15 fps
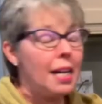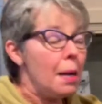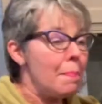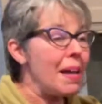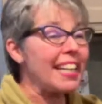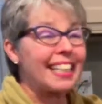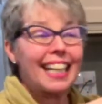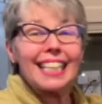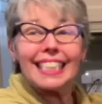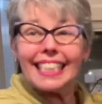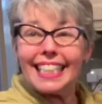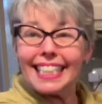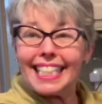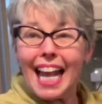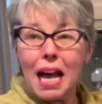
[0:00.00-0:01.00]
because
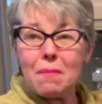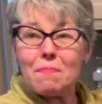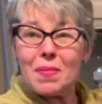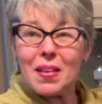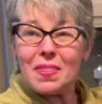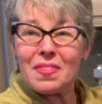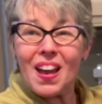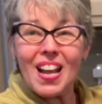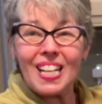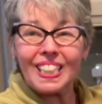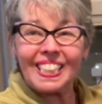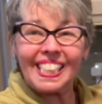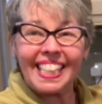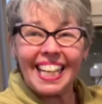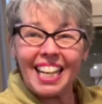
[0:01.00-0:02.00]
it's Happy
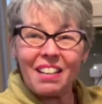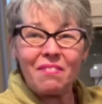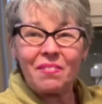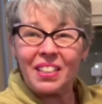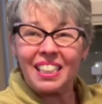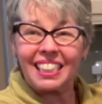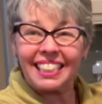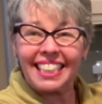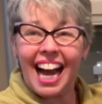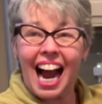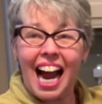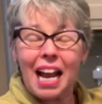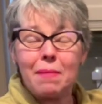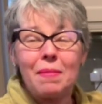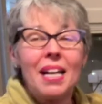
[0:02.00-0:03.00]
Thanksgiving
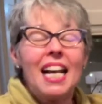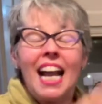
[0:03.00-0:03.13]
time.